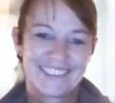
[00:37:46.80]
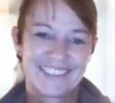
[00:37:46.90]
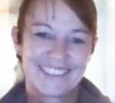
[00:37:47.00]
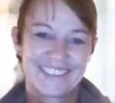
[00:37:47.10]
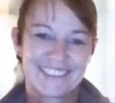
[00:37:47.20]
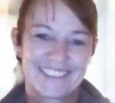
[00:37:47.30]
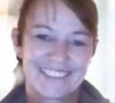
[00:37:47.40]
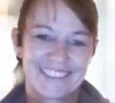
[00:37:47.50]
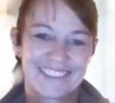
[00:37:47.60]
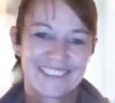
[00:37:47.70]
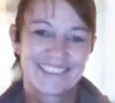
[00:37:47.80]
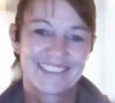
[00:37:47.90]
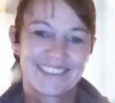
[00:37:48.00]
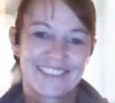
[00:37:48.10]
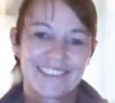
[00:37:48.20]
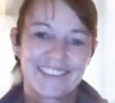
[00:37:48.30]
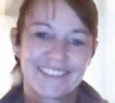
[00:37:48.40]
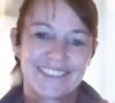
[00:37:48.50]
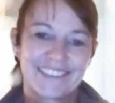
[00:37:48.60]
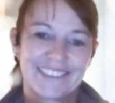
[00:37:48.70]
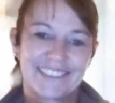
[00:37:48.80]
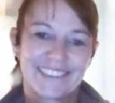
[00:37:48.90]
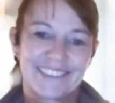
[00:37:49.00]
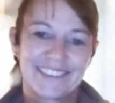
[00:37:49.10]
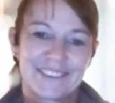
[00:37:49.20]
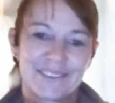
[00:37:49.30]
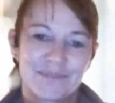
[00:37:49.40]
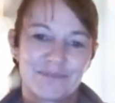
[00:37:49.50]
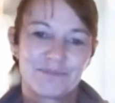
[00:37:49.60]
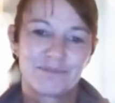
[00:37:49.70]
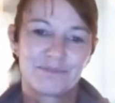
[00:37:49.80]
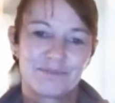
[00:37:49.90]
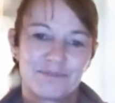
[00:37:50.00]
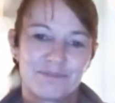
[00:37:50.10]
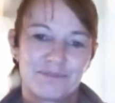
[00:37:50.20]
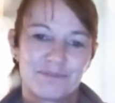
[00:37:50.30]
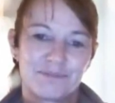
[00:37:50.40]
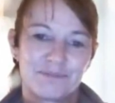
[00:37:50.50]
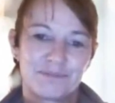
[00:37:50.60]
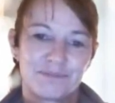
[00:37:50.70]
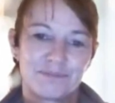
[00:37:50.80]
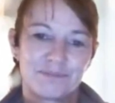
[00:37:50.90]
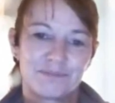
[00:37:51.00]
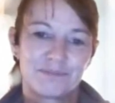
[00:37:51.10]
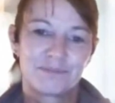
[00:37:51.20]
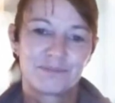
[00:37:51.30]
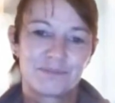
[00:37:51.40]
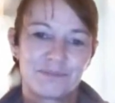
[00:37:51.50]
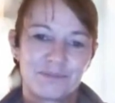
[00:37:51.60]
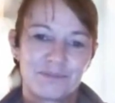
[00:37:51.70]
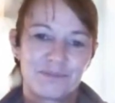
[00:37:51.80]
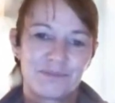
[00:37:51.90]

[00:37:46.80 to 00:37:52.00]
[no speech]